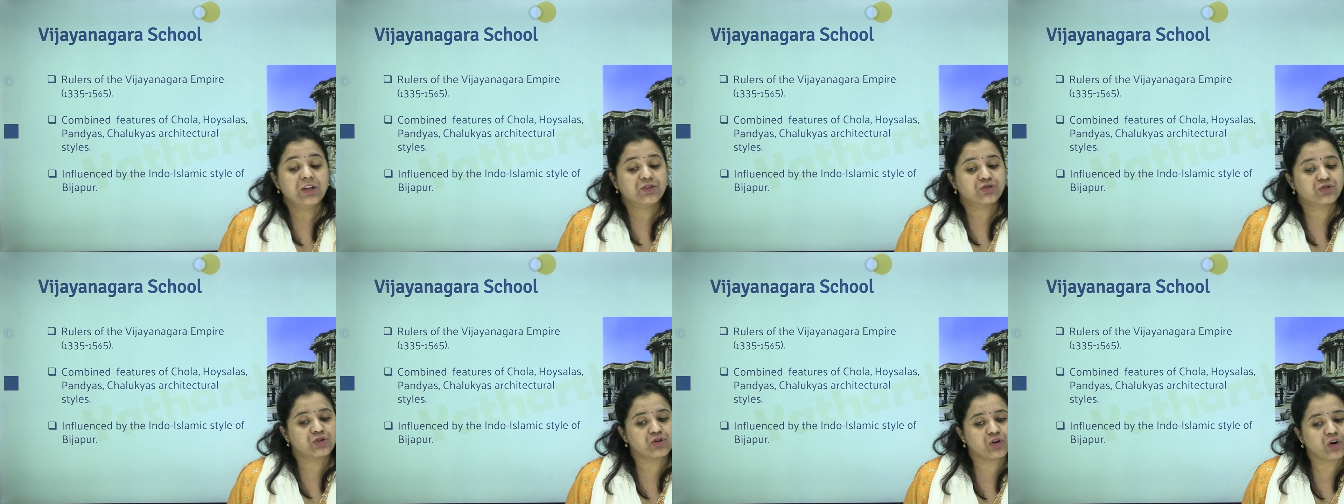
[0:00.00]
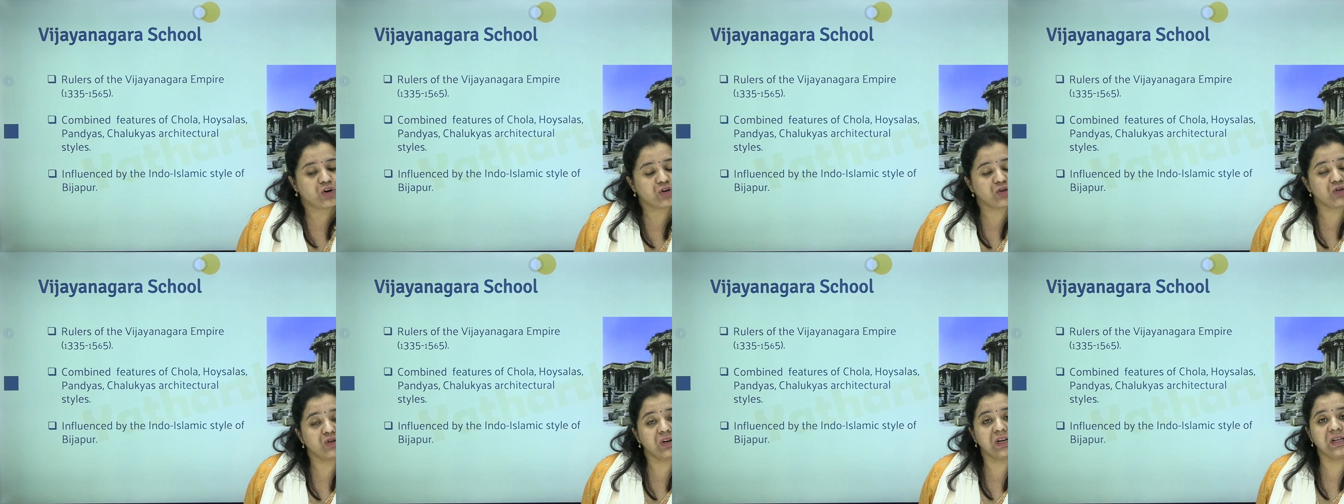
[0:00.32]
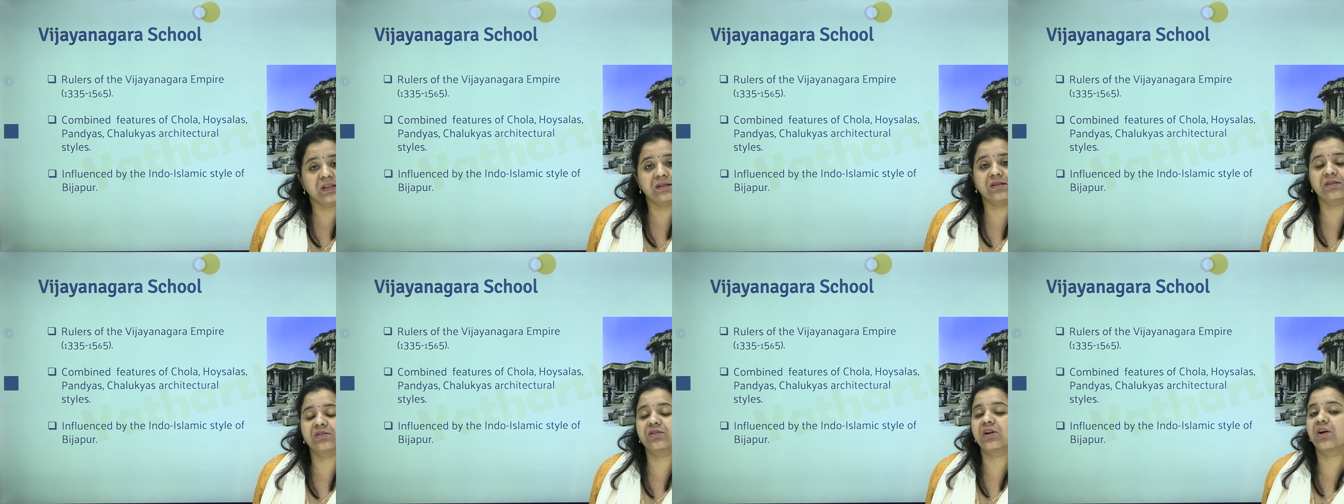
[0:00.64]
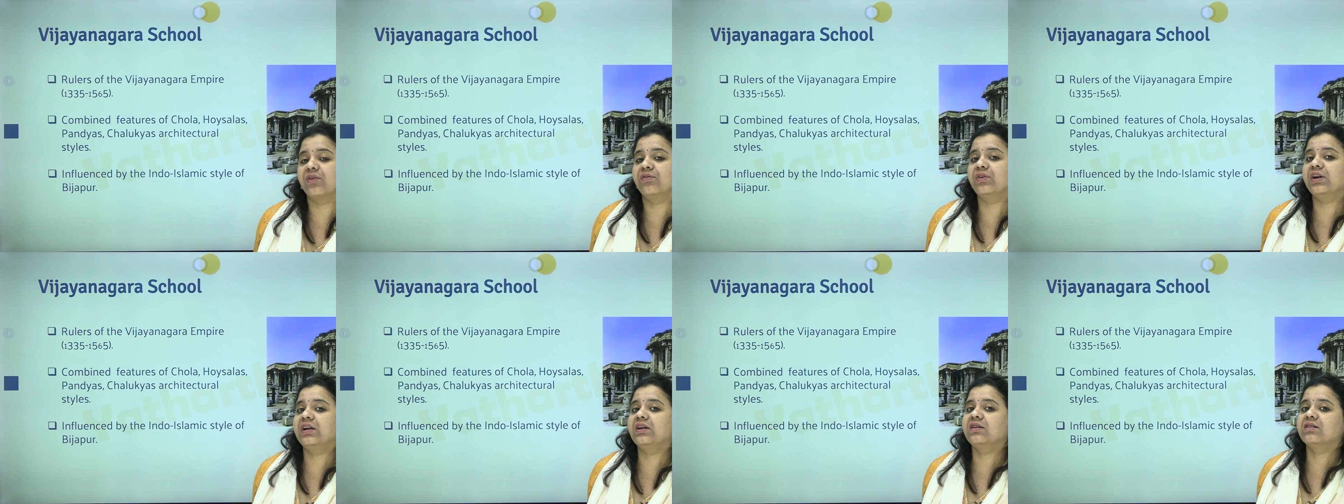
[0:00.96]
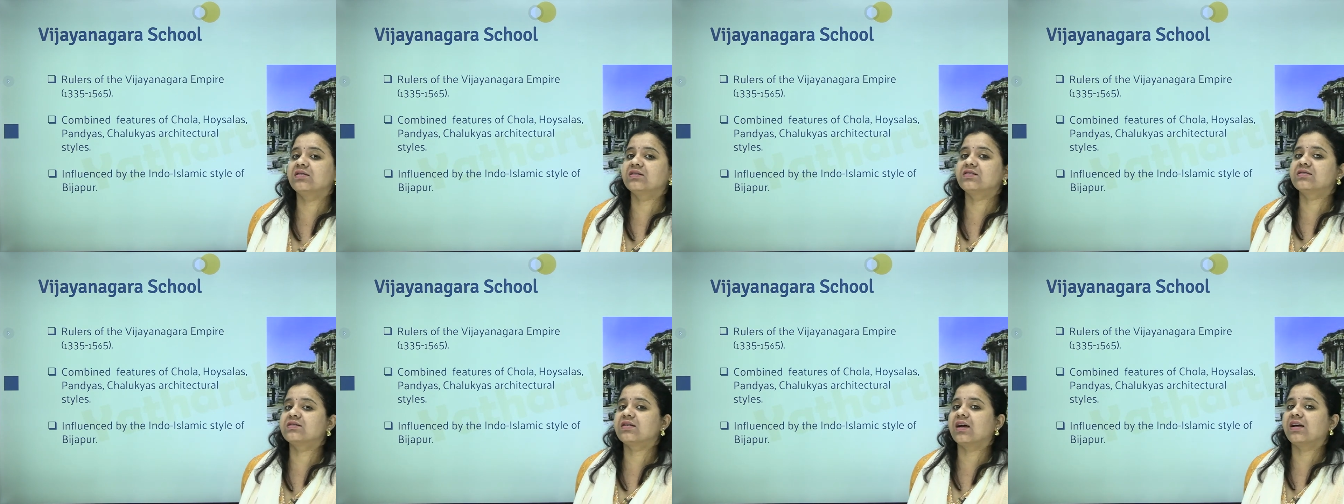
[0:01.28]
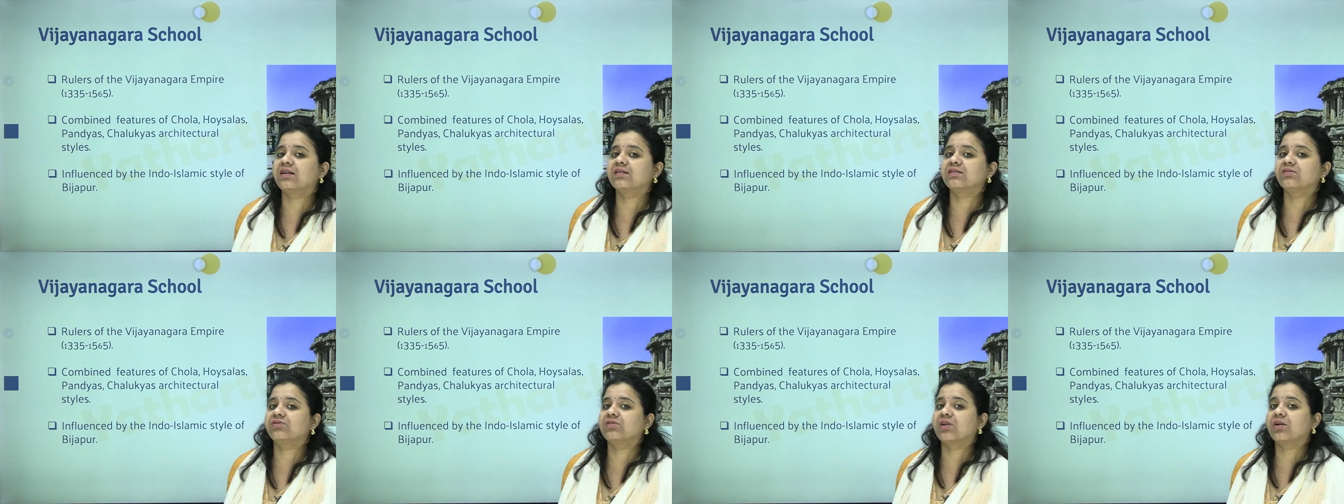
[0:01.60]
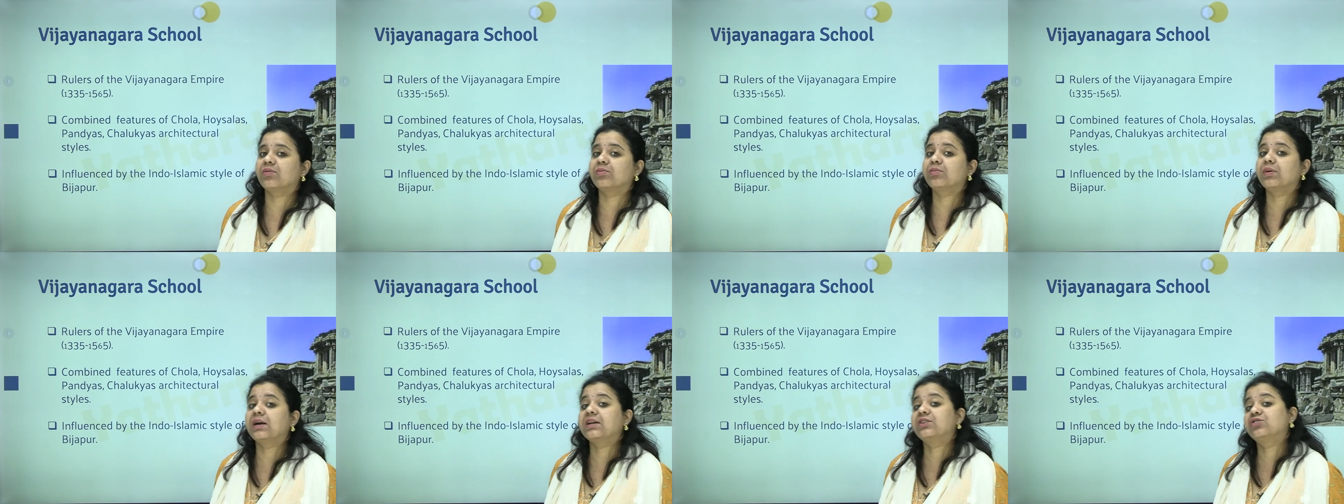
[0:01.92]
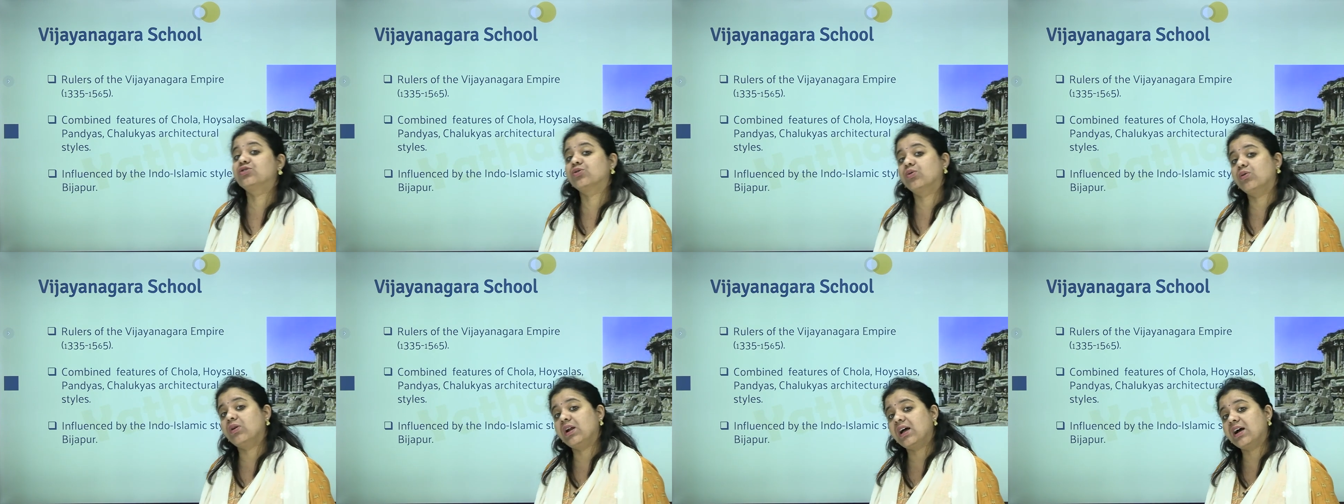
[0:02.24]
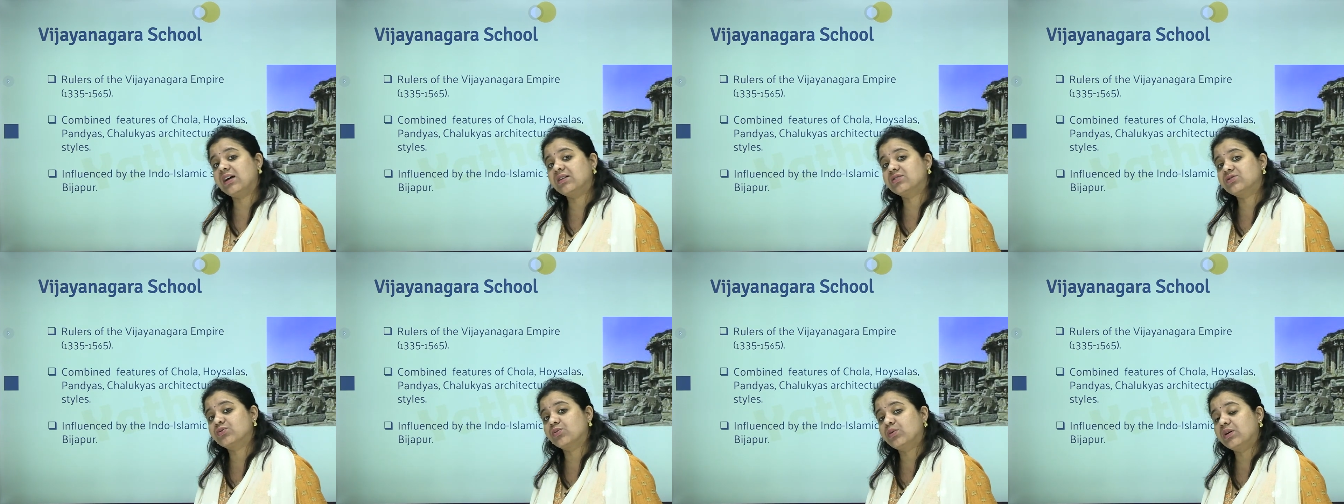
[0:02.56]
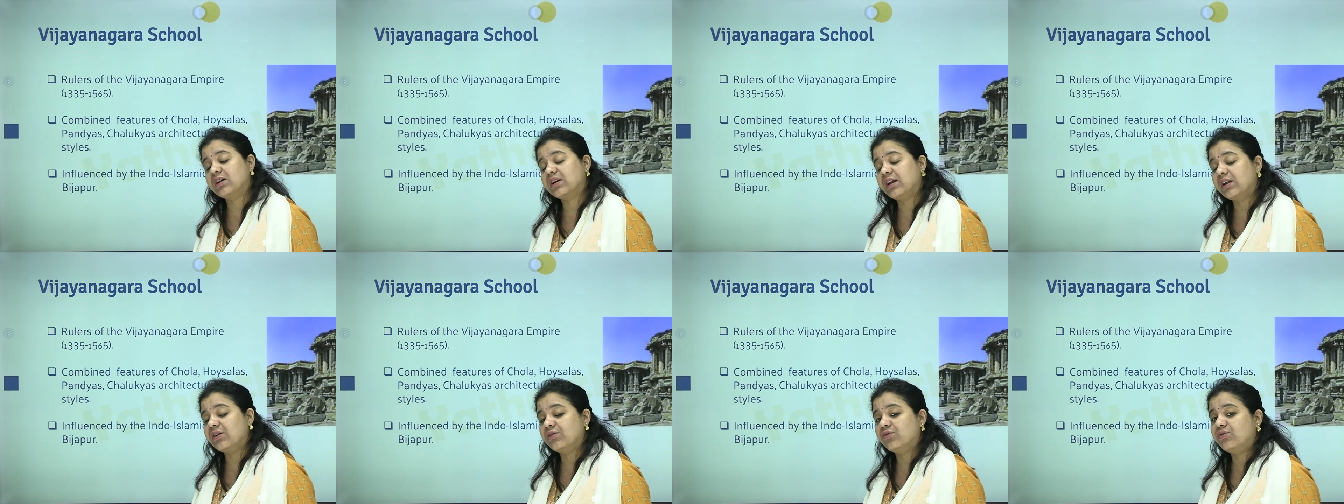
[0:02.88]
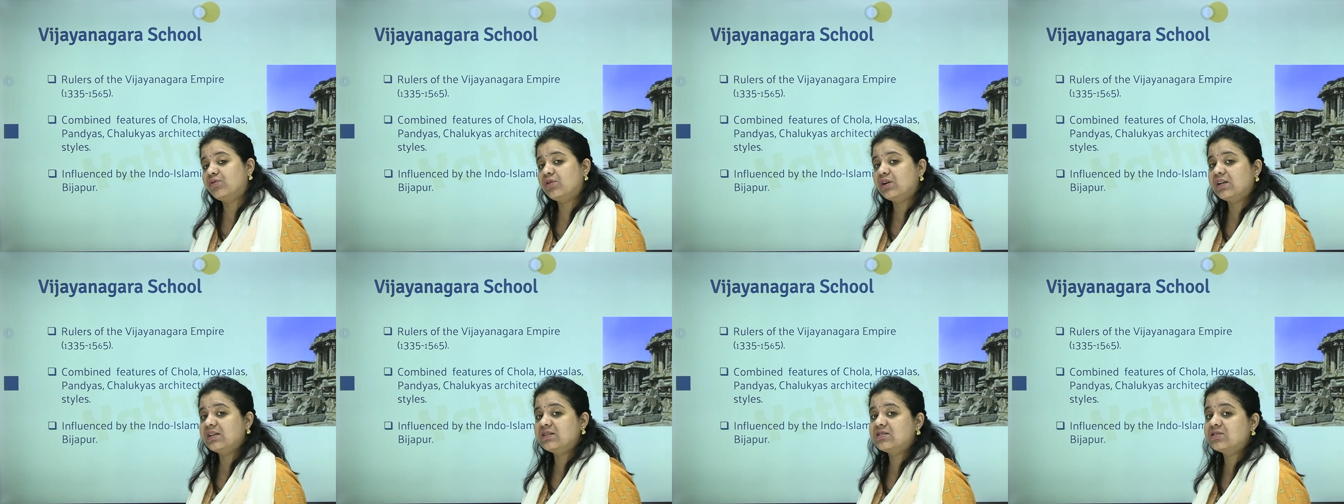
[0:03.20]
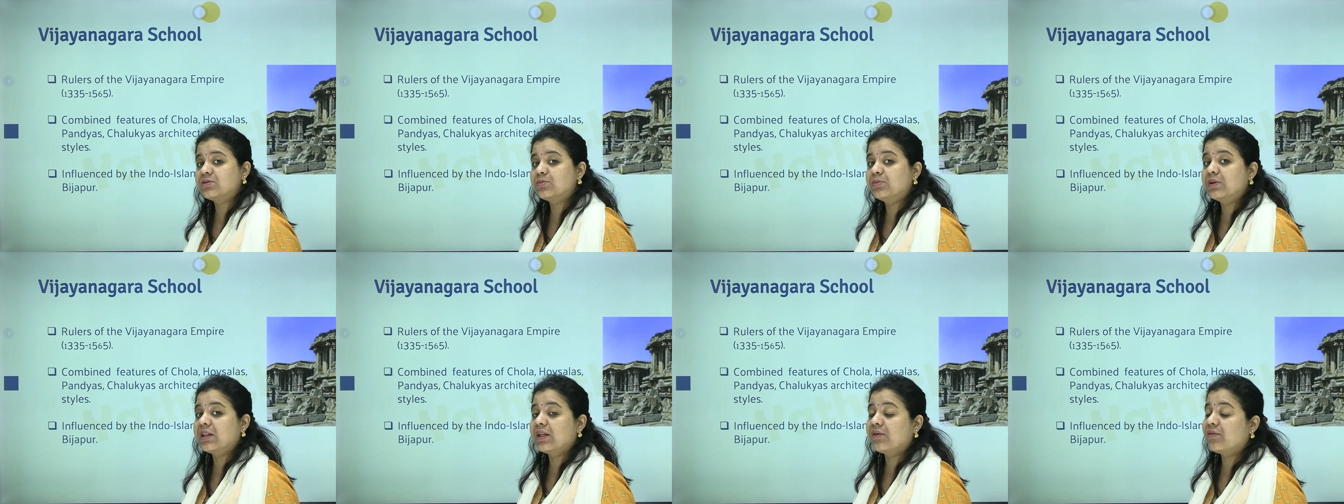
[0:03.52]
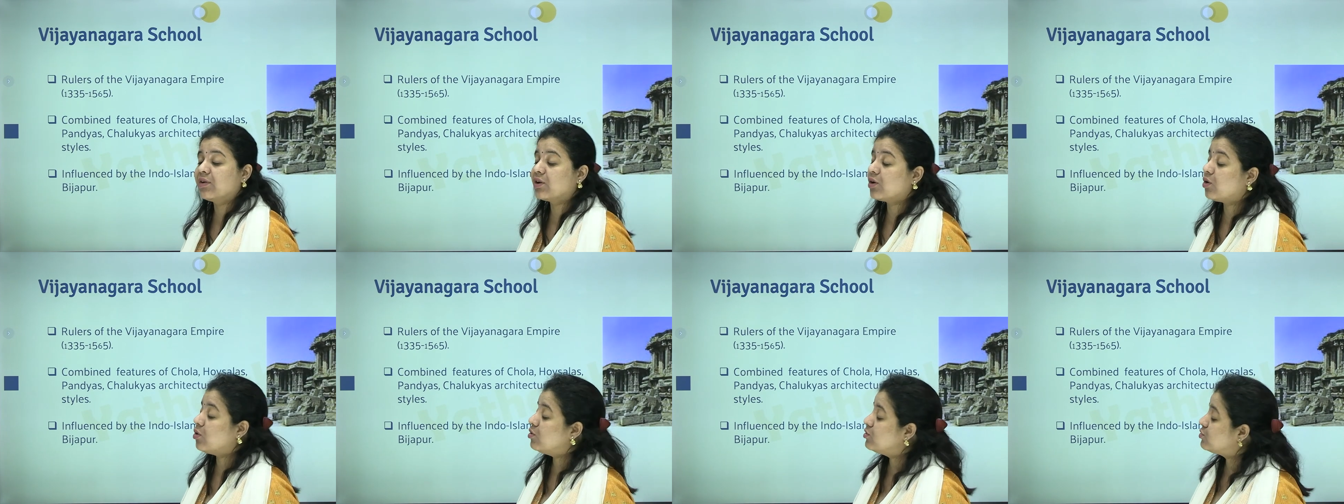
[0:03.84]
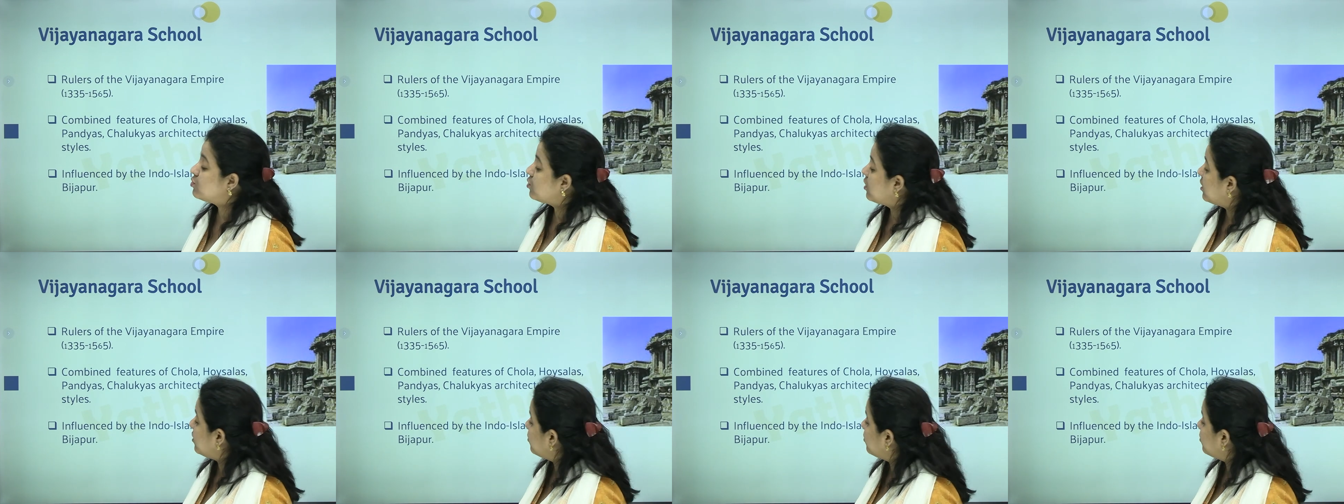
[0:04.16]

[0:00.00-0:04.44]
So not only the Dravidian style developed by Cholas were influenced, but they were also